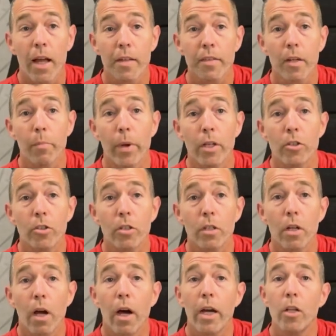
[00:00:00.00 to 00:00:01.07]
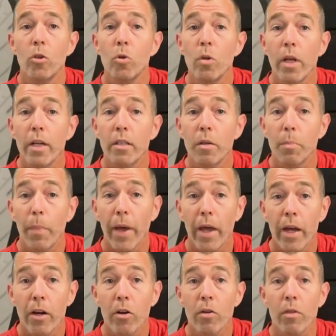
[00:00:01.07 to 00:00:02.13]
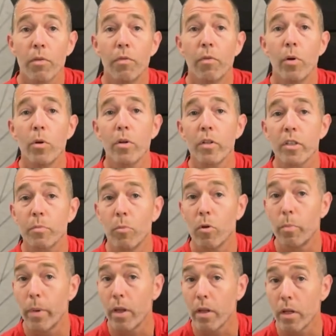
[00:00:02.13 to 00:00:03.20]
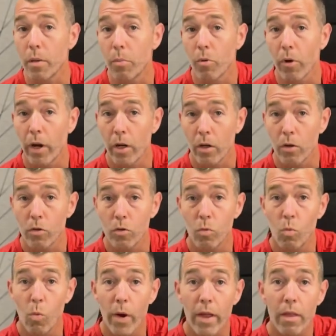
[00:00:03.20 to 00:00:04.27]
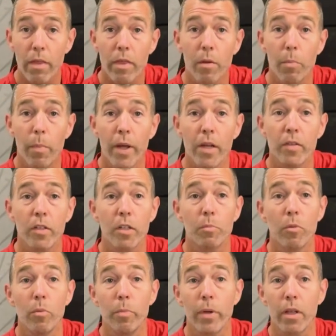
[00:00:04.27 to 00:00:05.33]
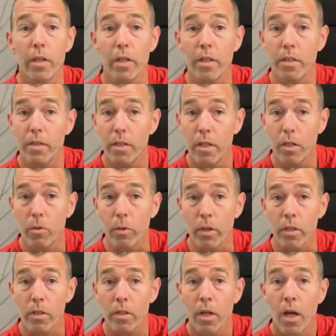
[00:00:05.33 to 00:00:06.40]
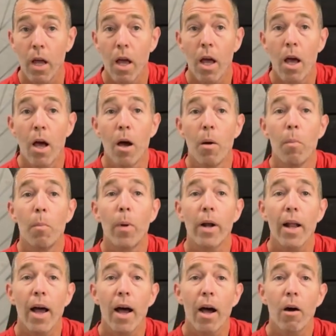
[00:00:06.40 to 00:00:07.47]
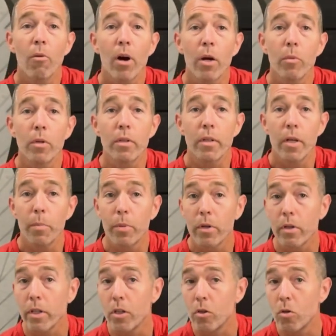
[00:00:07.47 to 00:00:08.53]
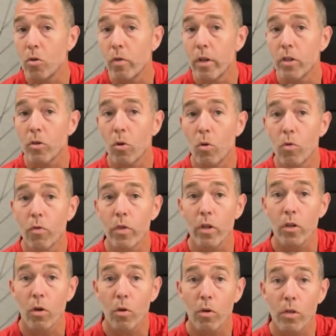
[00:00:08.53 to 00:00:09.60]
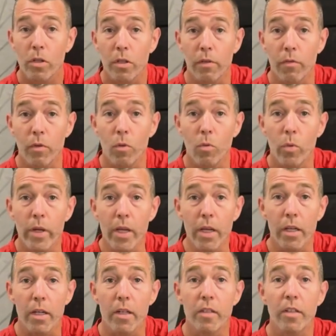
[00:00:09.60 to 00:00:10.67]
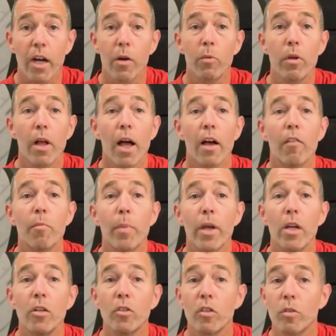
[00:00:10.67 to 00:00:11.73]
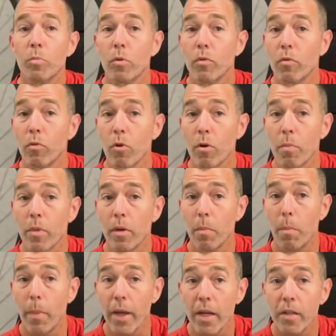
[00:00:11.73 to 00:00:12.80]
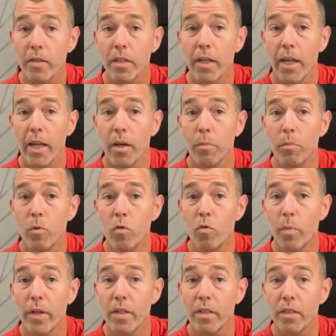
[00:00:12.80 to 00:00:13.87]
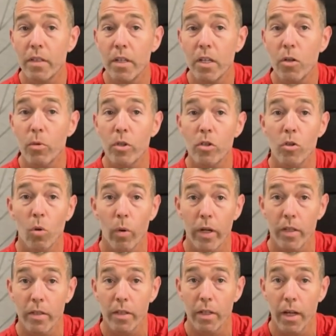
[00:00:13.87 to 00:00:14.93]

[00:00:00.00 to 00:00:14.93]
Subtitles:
as I mentioned, I do like to pair the focused mobility breakouts with the basic mobility sequence. But how I will typically do this over the course of the week is I will have patients perform the basic hip movement sequence twice a